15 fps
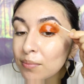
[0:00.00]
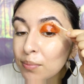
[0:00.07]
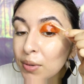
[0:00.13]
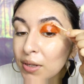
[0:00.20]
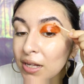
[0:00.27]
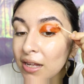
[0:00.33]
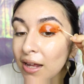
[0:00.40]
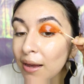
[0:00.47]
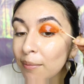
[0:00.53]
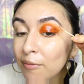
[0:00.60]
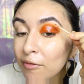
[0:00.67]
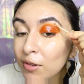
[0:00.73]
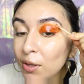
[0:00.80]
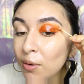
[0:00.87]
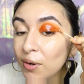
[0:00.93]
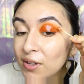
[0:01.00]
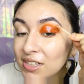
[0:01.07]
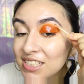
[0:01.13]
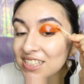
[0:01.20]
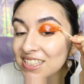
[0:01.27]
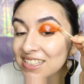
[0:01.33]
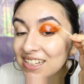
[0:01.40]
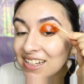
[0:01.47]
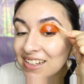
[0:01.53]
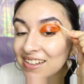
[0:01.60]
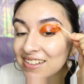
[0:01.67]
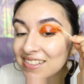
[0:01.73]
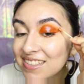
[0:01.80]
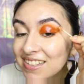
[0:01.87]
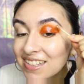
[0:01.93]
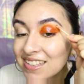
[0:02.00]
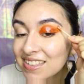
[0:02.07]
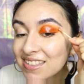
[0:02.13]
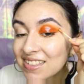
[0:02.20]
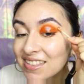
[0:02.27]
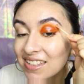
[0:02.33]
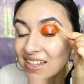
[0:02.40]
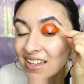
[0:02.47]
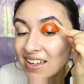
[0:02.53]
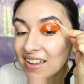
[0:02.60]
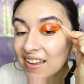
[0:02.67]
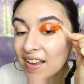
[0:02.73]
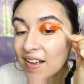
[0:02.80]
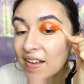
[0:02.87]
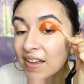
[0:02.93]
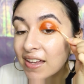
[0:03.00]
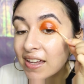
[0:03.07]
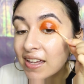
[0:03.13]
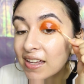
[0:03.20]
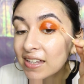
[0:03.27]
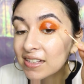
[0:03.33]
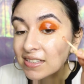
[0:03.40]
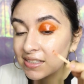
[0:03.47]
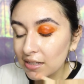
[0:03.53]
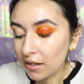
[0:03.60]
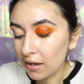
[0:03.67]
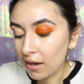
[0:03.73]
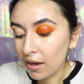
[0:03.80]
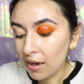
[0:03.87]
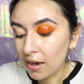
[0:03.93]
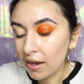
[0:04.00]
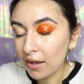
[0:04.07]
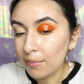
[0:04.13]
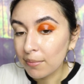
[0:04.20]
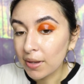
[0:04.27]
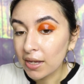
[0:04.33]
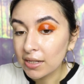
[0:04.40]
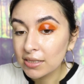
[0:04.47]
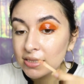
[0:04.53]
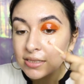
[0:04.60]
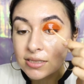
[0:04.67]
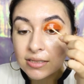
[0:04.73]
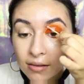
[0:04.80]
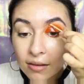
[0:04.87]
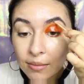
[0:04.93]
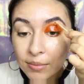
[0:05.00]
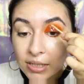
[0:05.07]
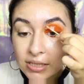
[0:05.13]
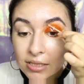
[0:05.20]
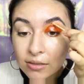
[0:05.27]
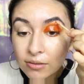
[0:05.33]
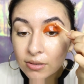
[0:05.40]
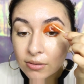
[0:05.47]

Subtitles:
put it up for the world to see, because this is a hot mess, let me tell